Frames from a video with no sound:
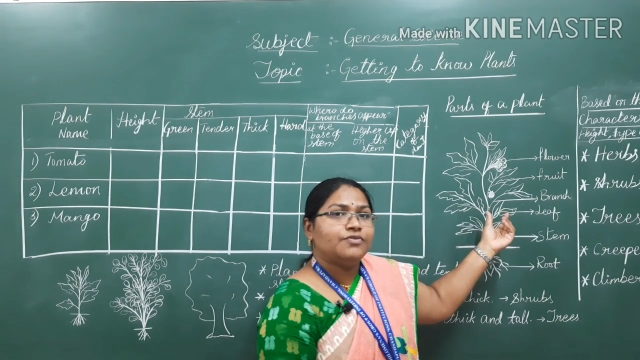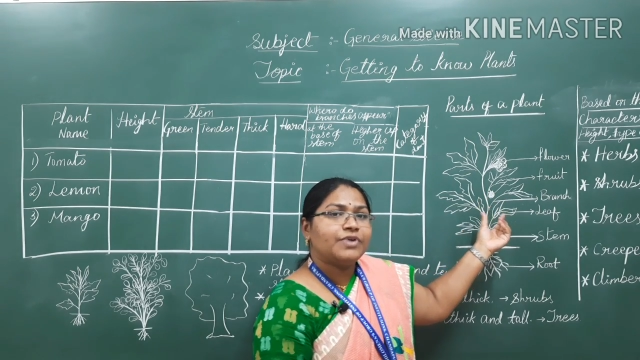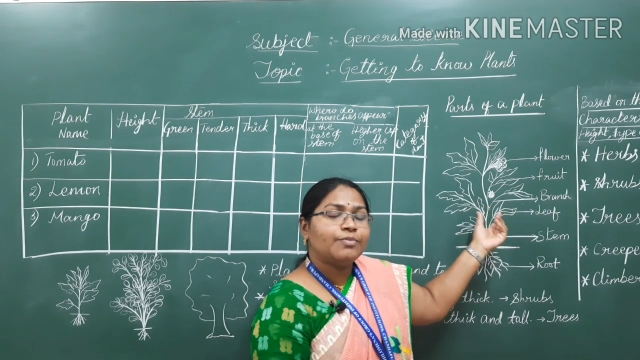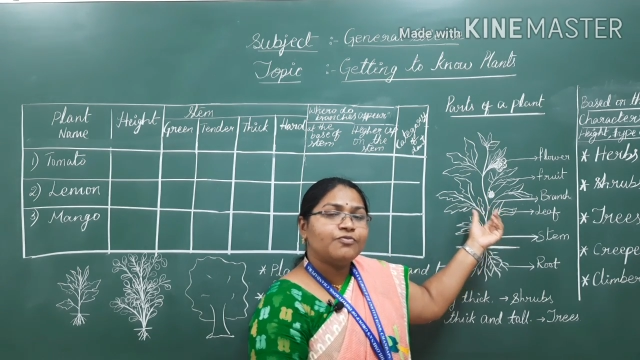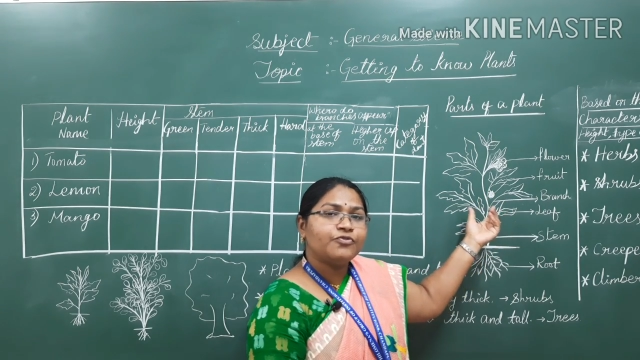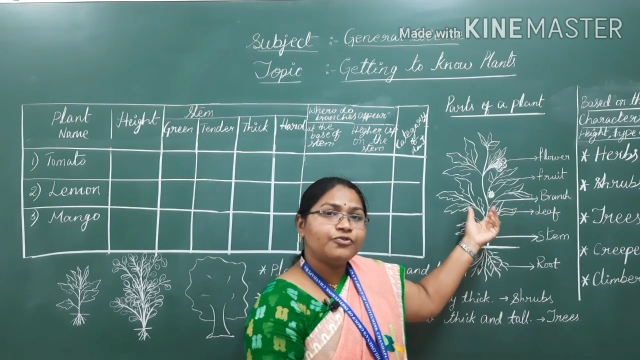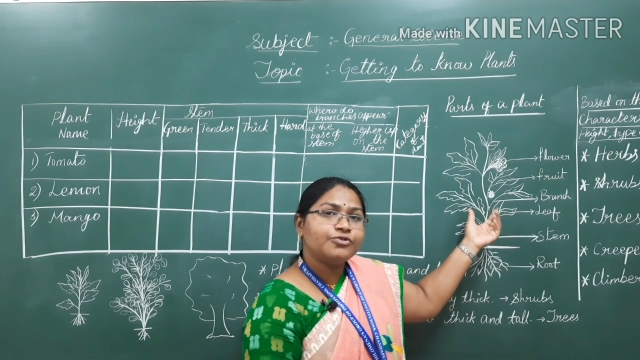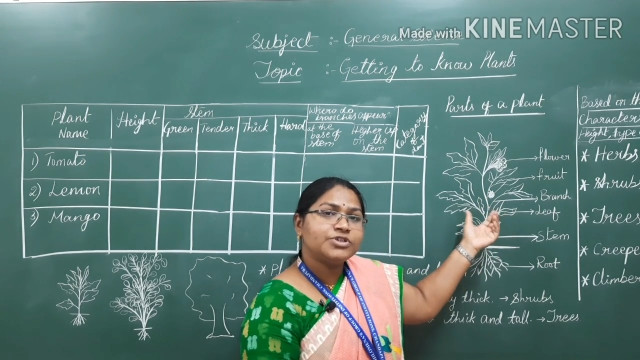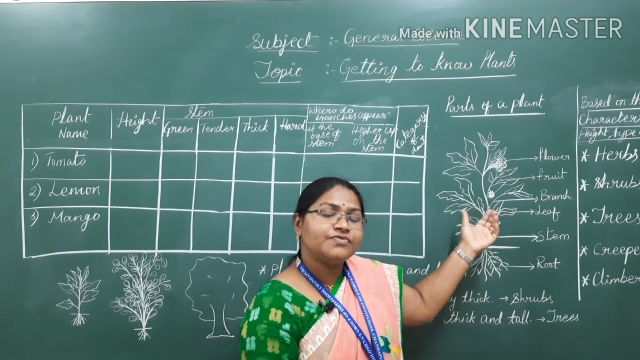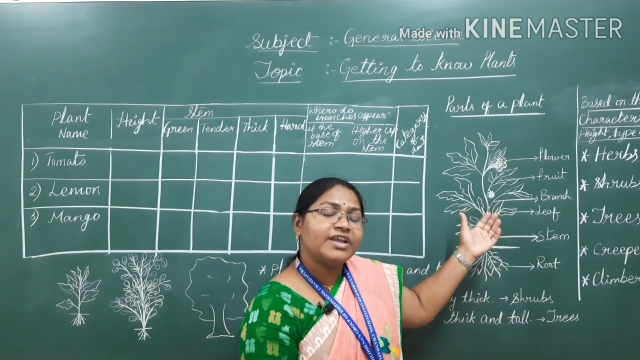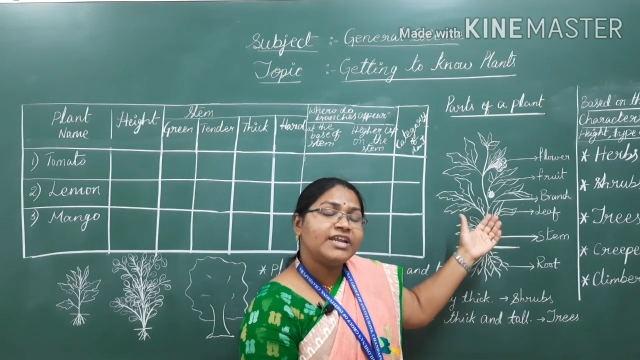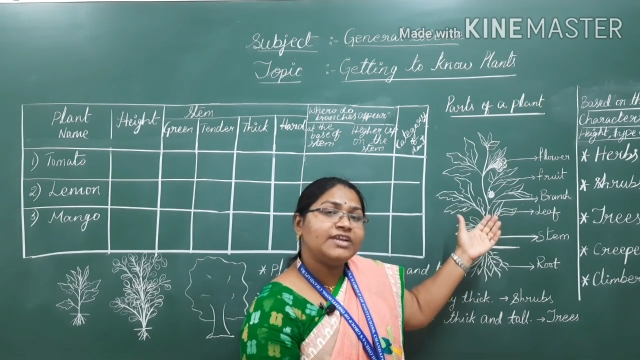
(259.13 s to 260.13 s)
From
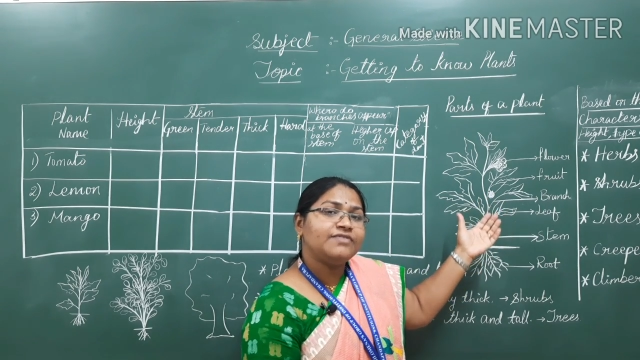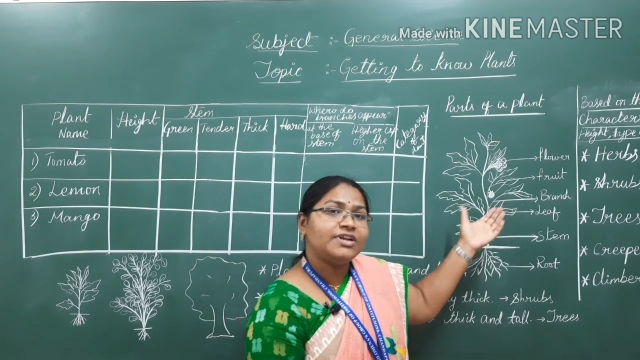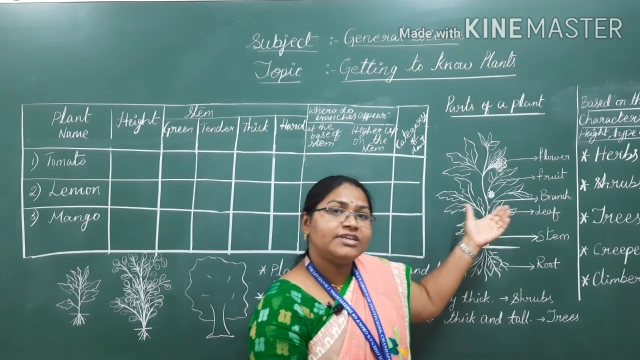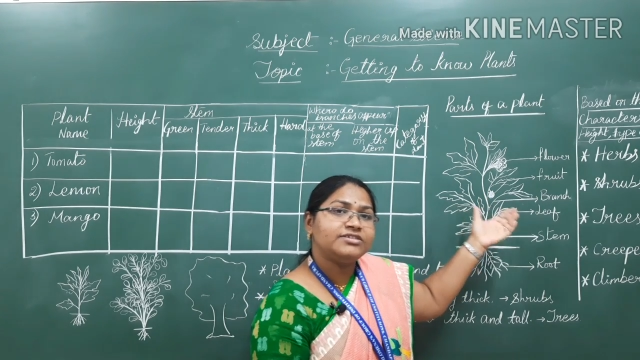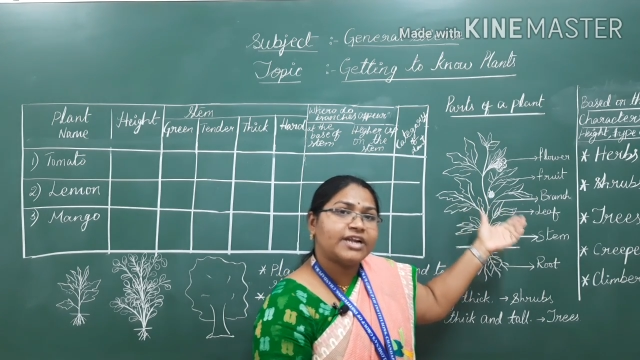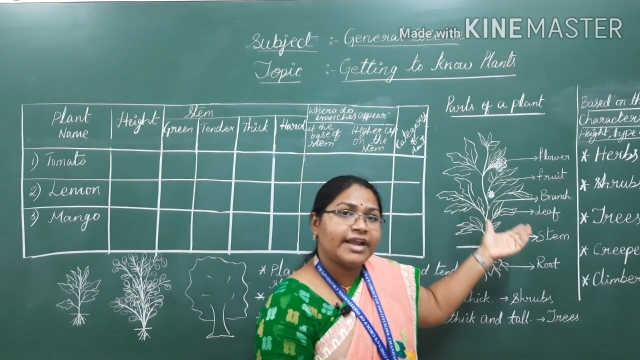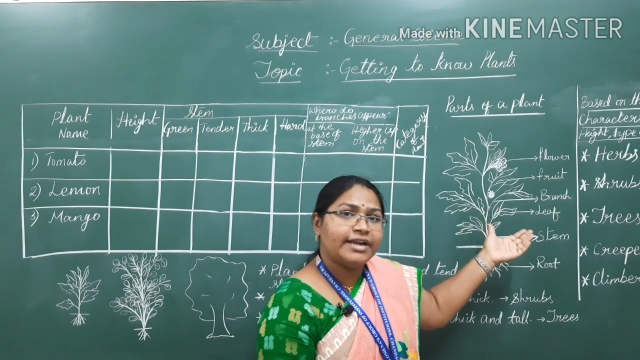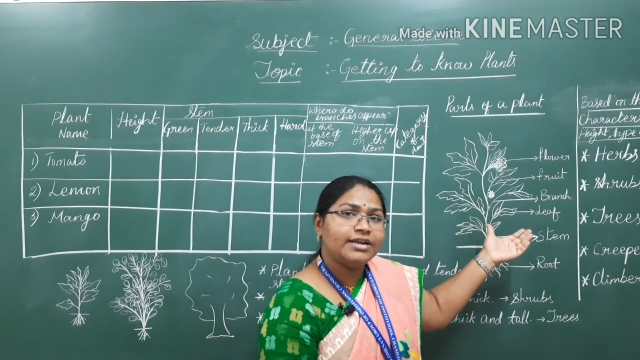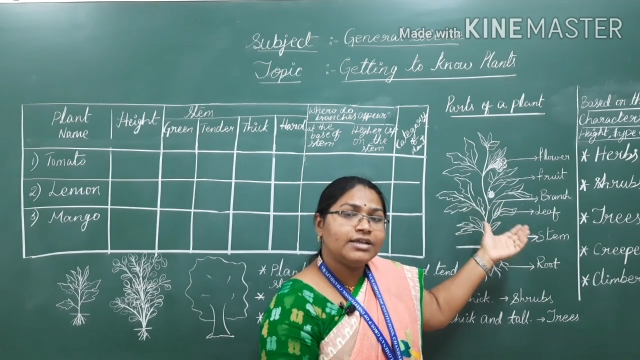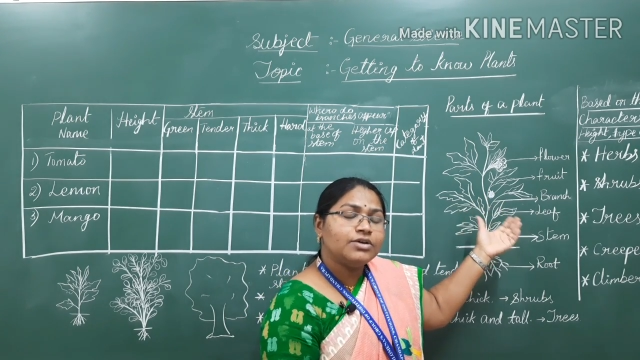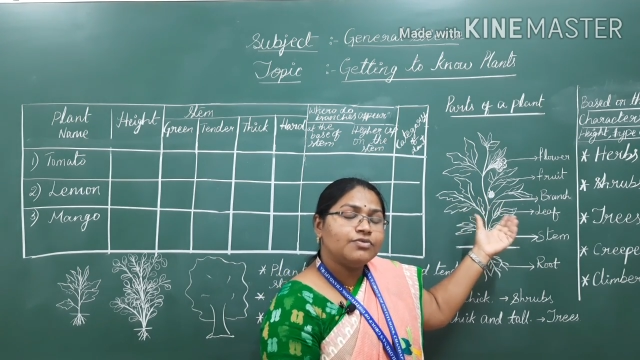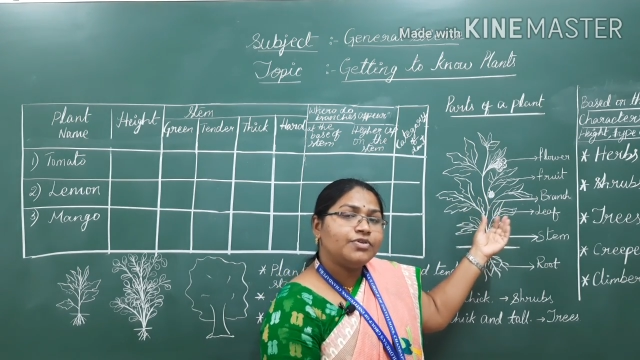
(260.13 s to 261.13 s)
fruits, when it will
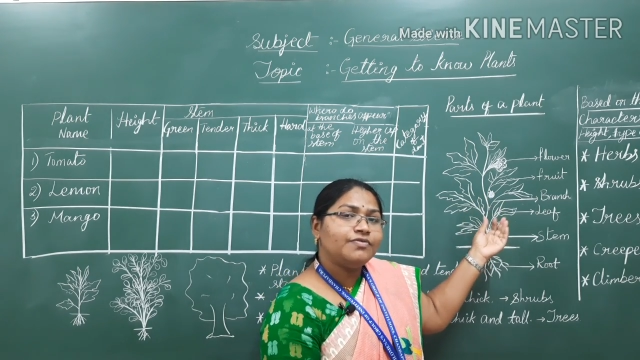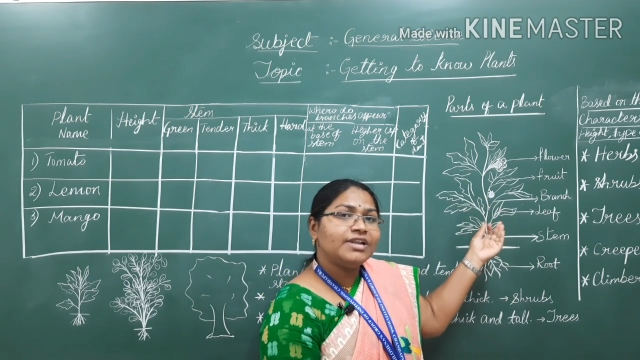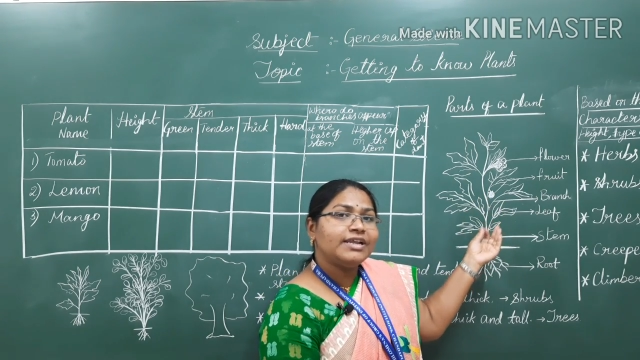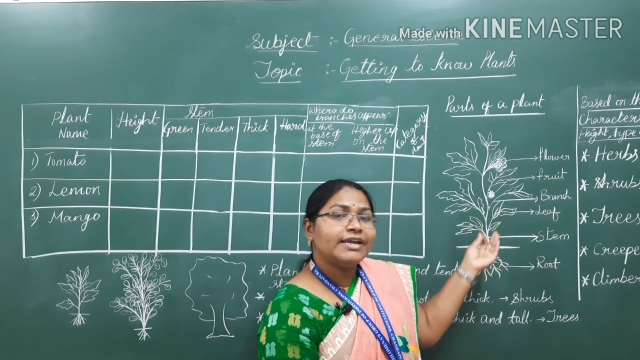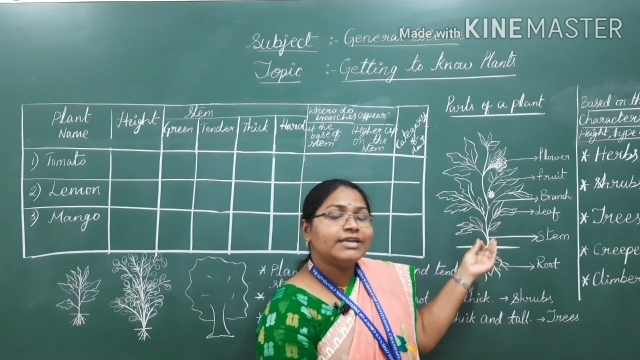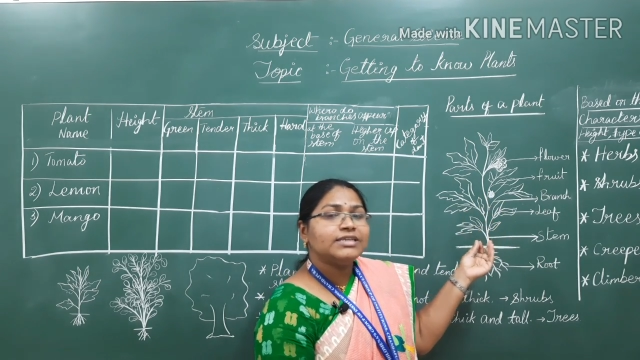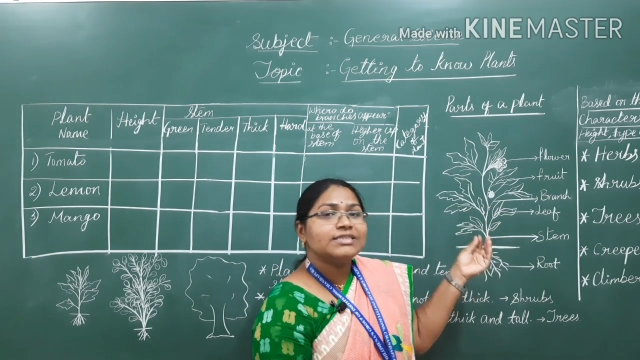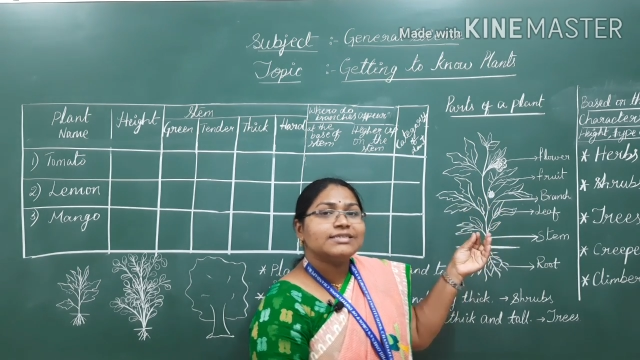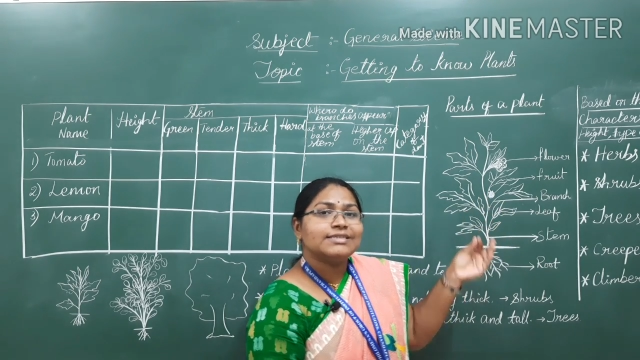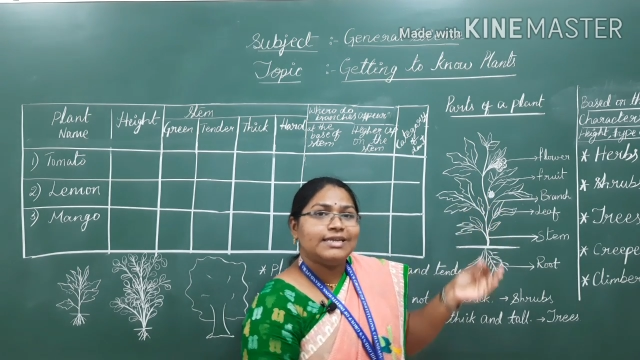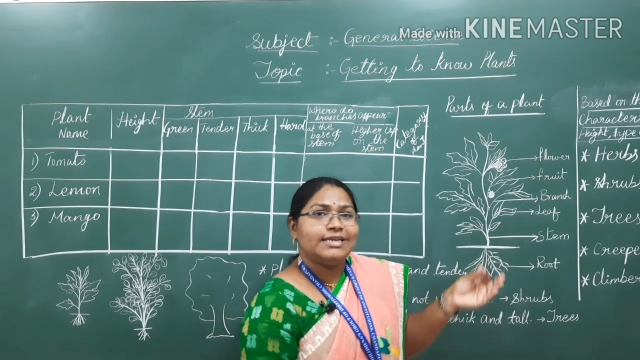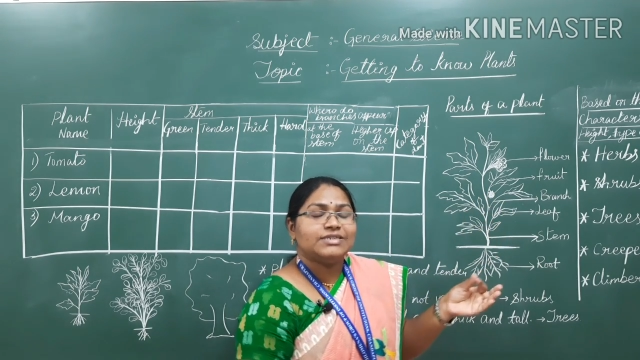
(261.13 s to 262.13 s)
dry, we will get
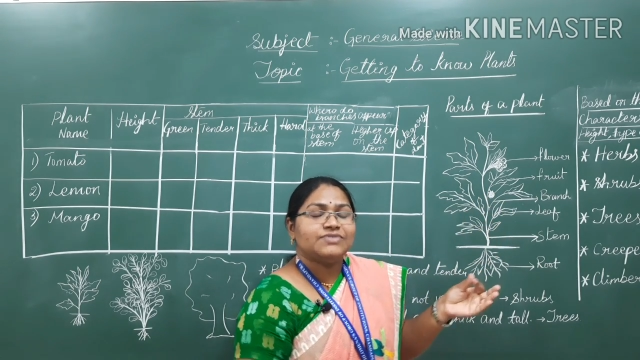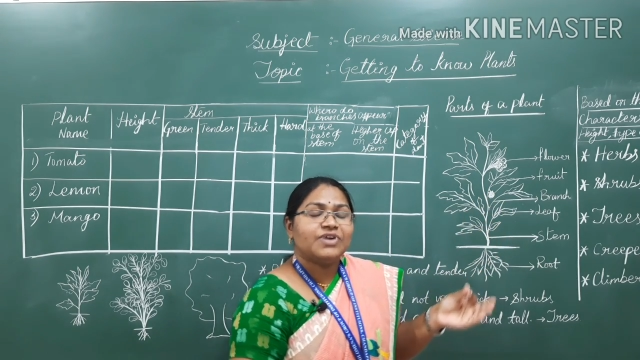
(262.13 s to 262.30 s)
seeds.